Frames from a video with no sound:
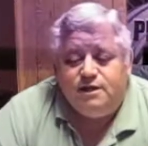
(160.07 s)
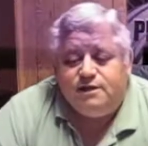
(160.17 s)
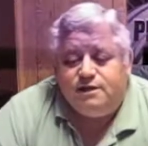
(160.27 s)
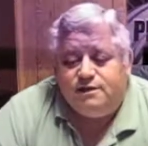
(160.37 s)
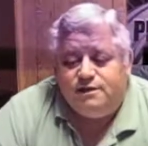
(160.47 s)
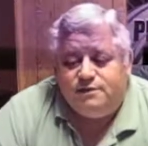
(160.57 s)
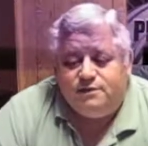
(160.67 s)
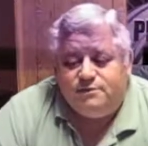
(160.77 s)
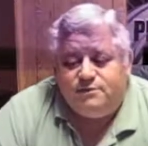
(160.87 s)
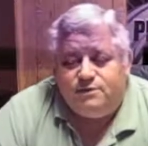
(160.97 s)
and it
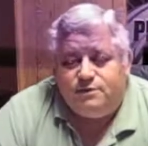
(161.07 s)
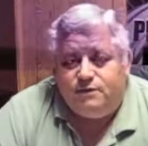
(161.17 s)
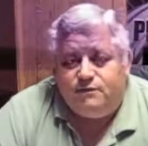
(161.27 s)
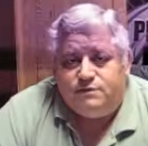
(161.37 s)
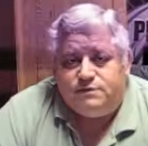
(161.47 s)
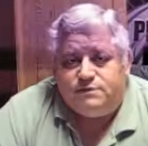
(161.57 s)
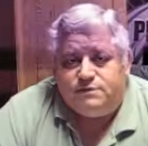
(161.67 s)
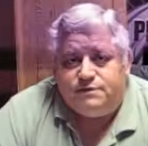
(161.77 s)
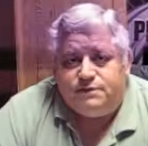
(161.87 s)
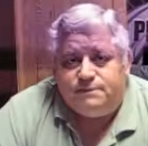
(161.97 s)
was so obvious, it was
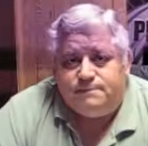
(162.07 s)
sickening.